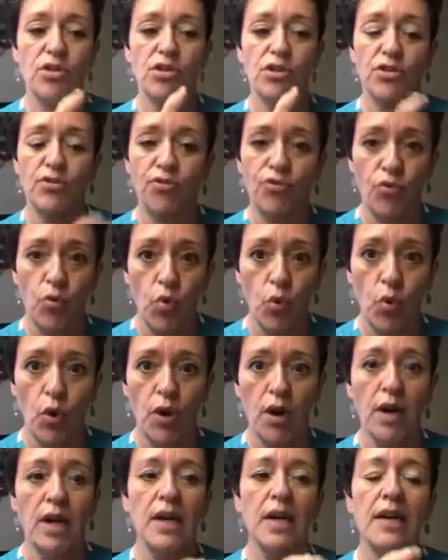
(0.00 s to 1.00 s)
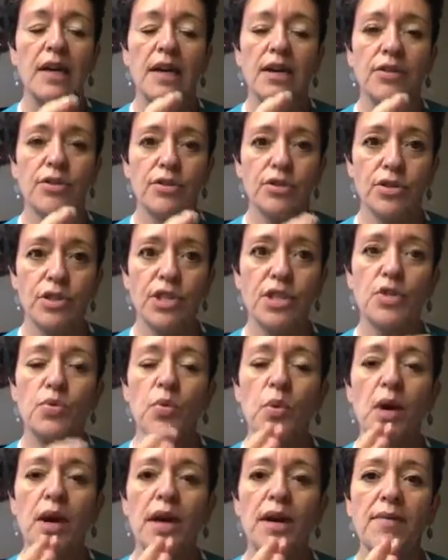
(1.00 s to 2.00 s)
There's 4. There's
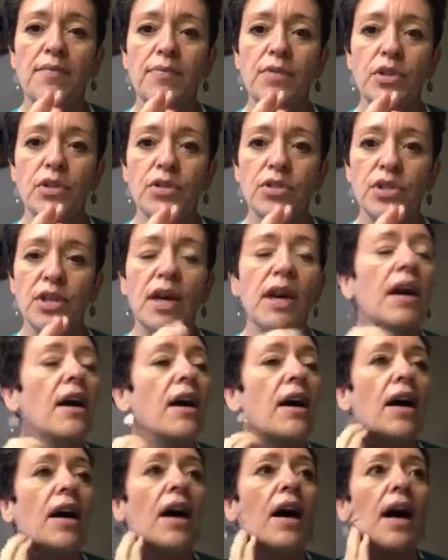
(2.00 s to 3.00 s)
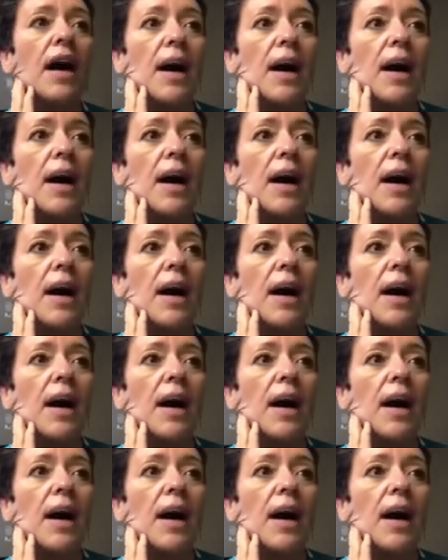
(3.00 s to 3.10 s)
this one. There's a